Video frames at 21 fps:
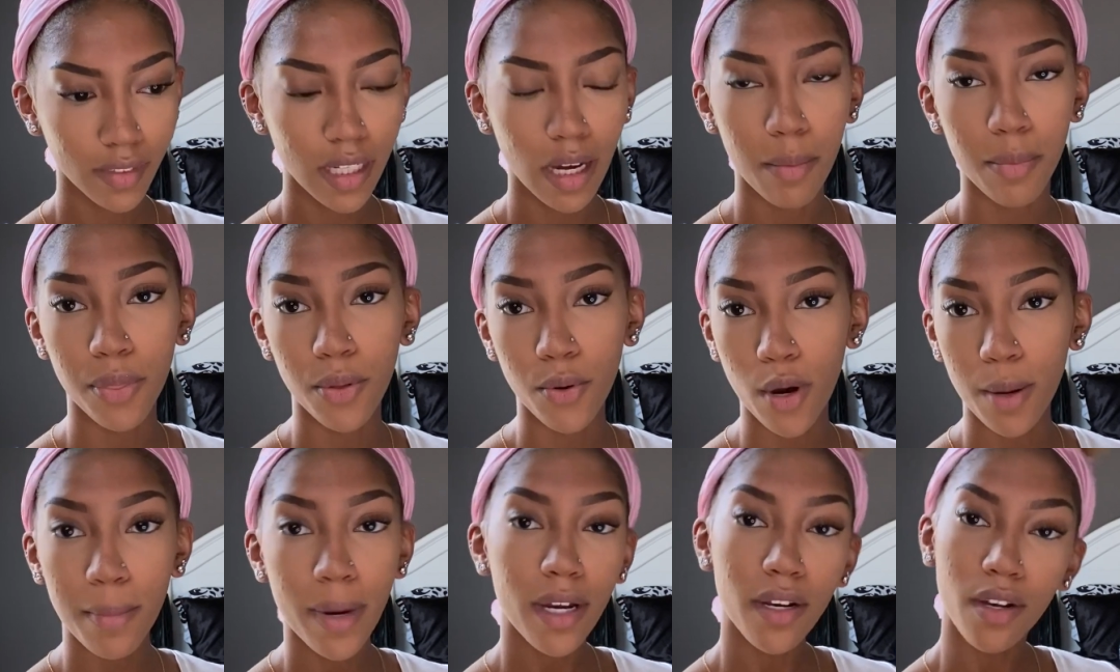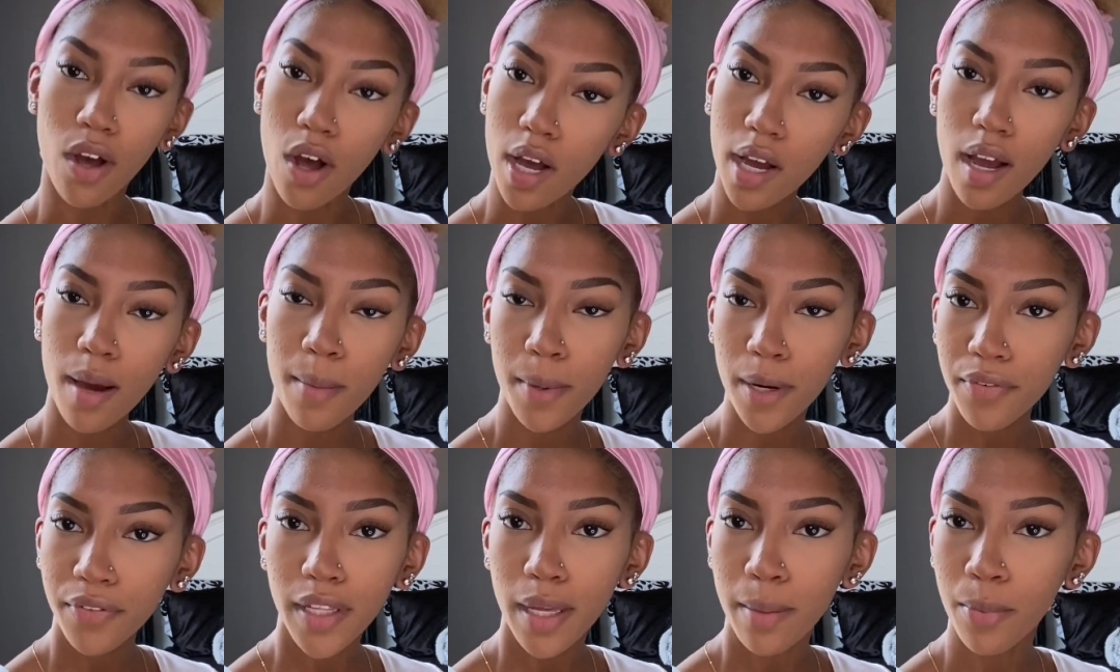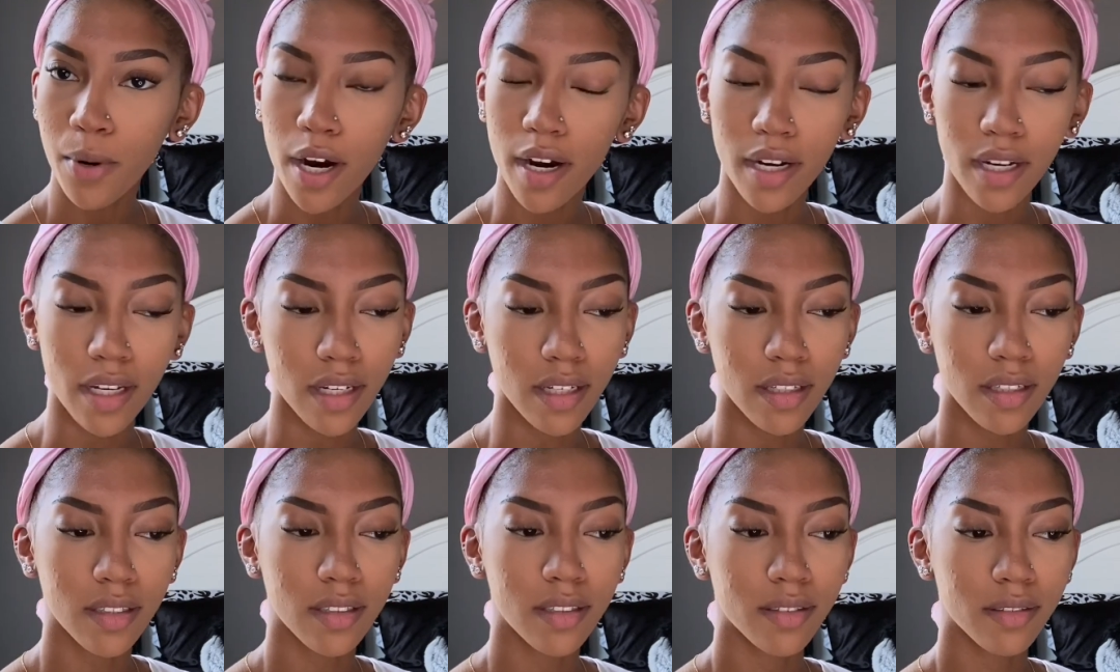I'm throwing my dog a birthday party.
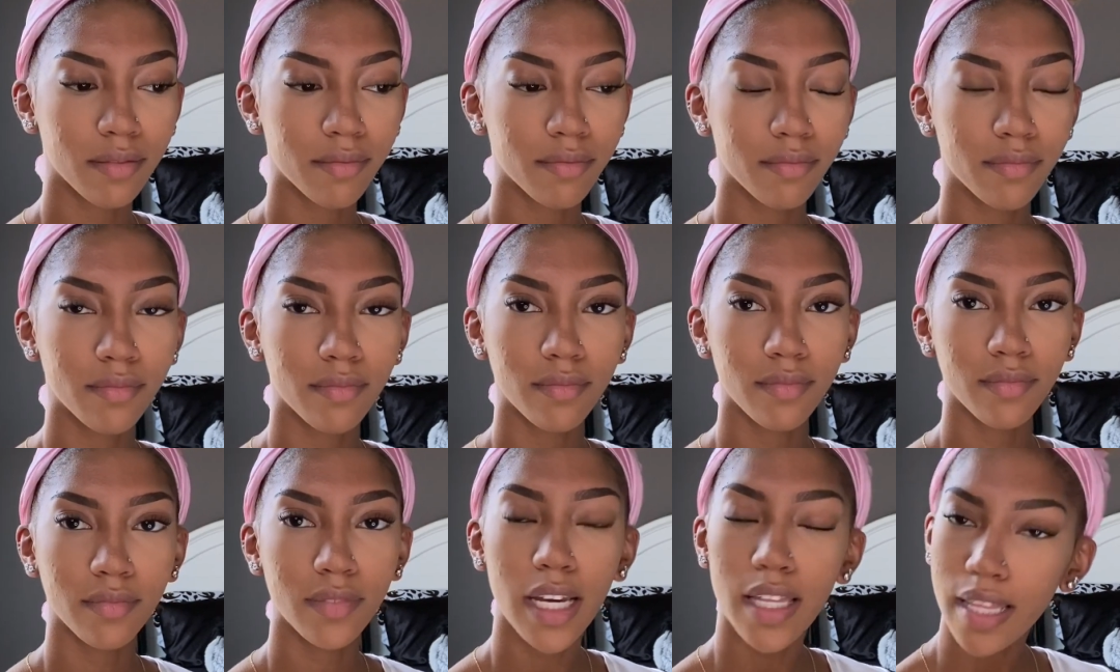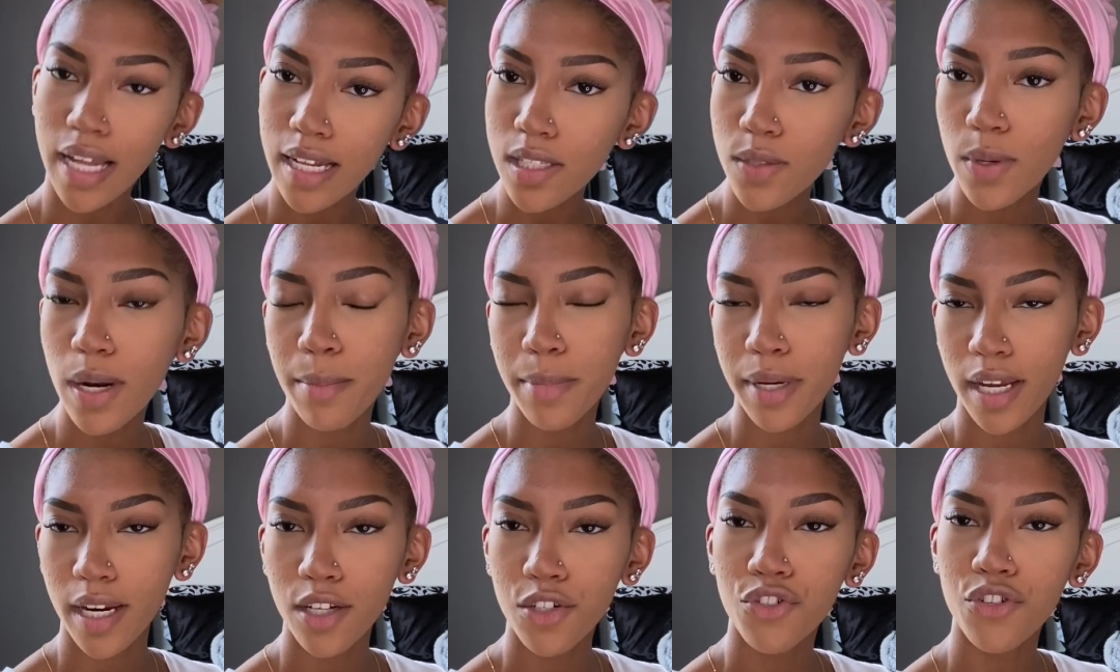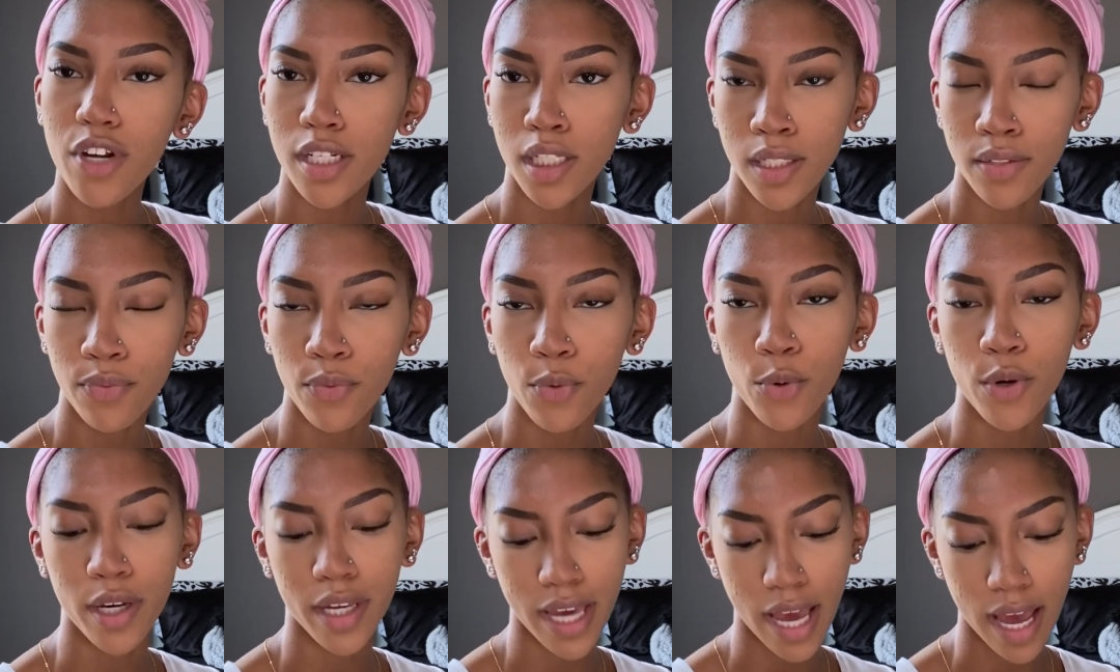And that's what I'm getting dressed
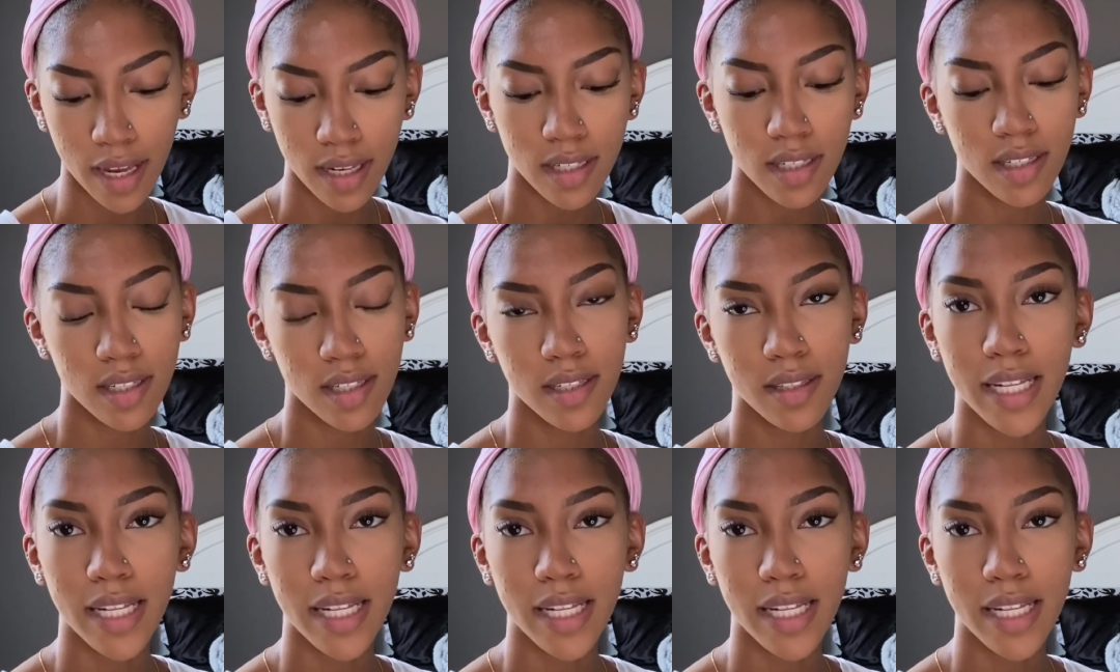for, yes.